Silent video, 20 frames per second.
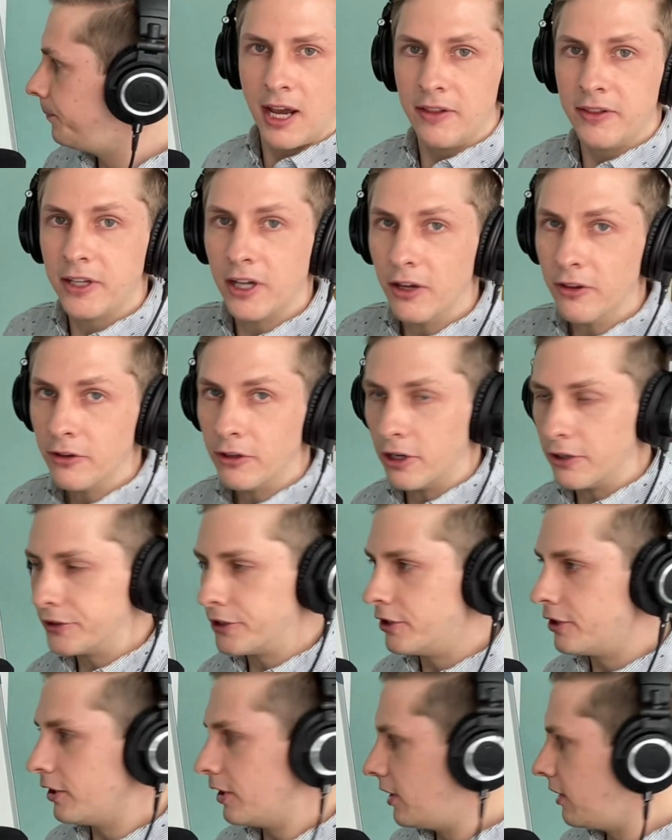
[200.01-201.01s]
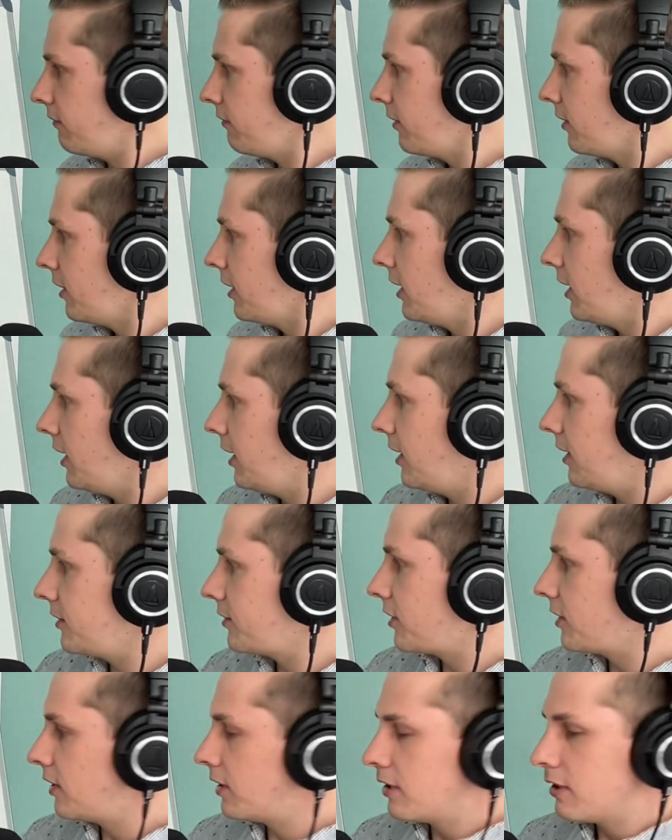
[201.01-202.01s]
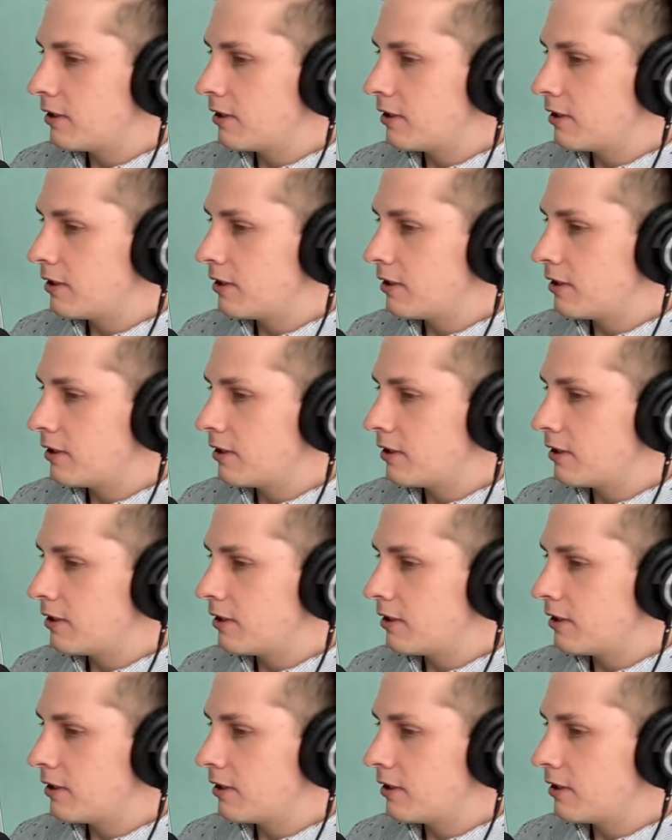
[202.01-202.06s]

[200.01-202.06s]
And the other alternative is